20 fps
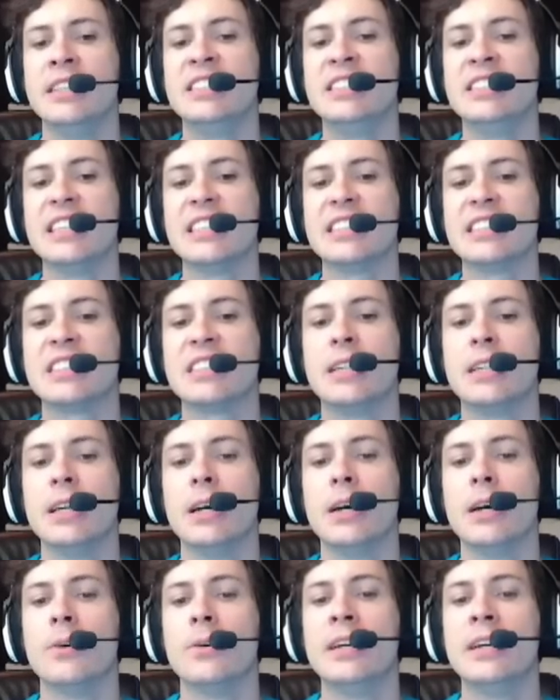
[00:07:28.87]
Just
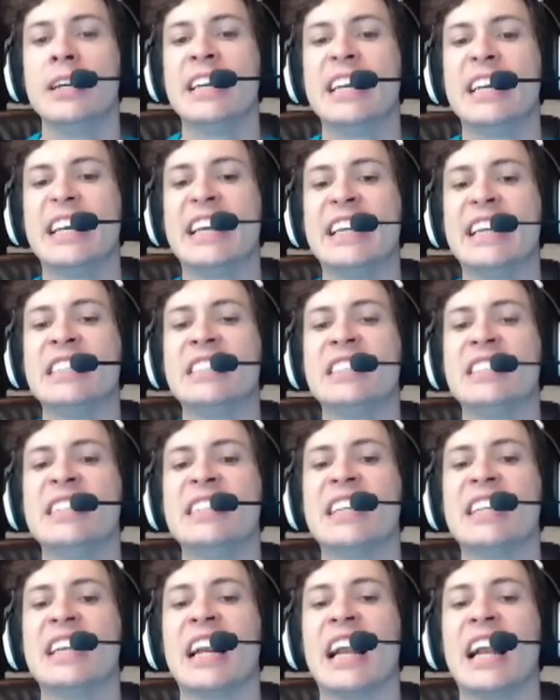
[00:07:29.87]
go into
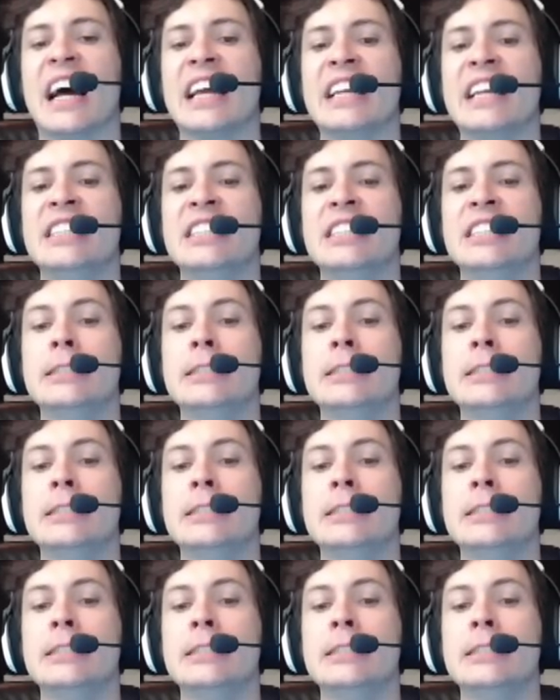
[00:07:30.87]
the light.